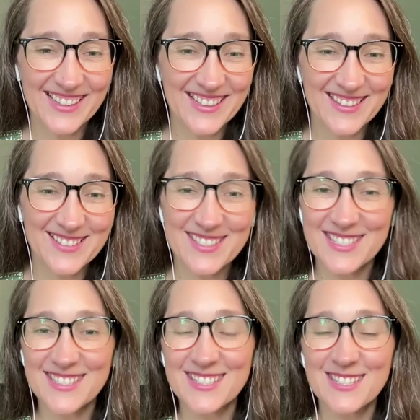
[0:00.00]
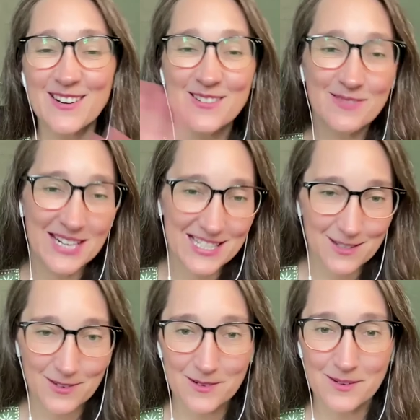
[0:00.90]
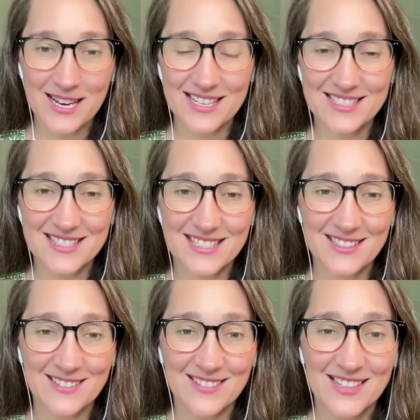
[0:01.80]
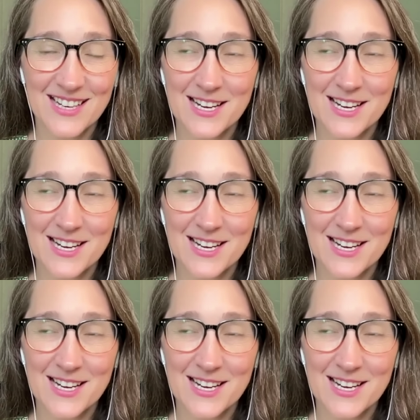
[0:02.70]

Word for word: I think there's just so many different ways to